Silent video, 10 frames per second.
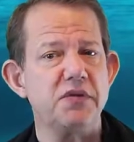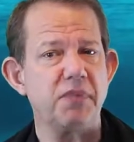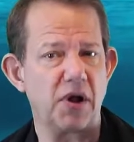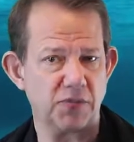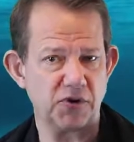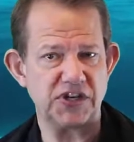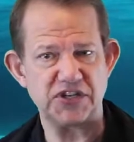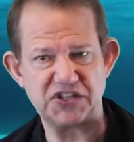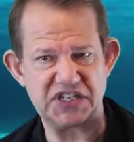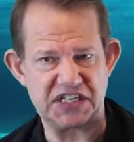pulmonary
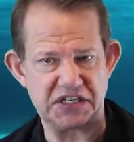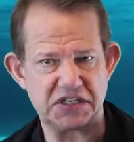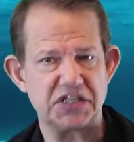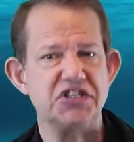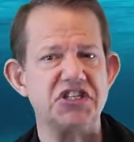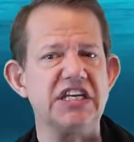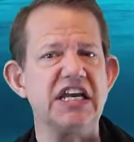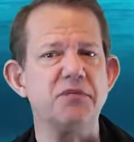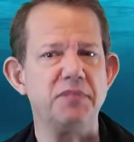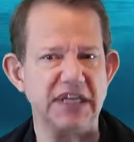disease,
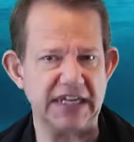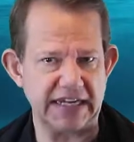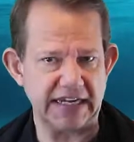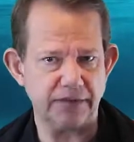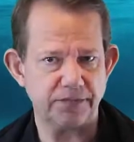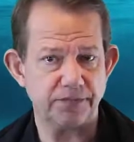COPD.